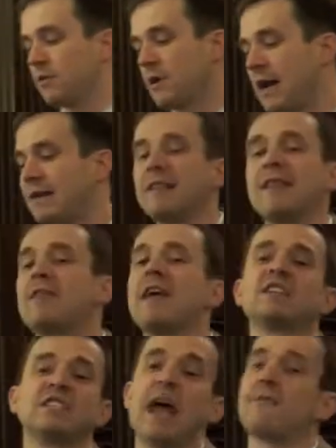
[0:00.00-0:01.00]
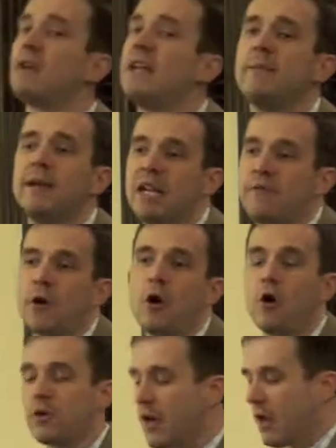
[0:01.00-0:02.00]
Right? That things never need to be
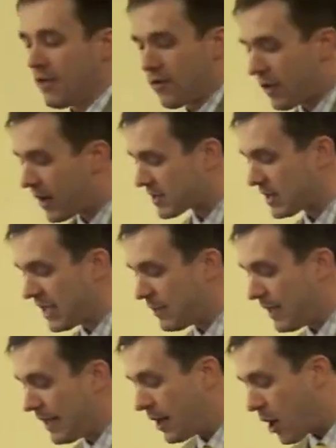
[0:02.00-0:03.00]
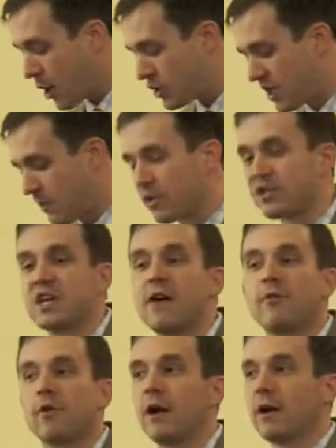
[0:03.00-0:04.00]
difficult, that there doesn't need to be any hardship or
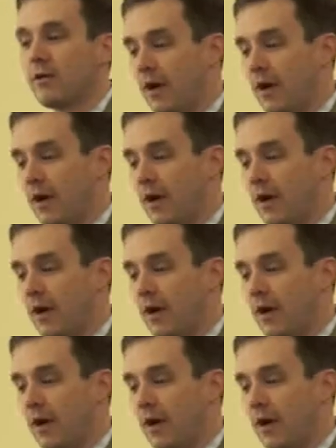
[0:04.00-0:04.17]
suffering.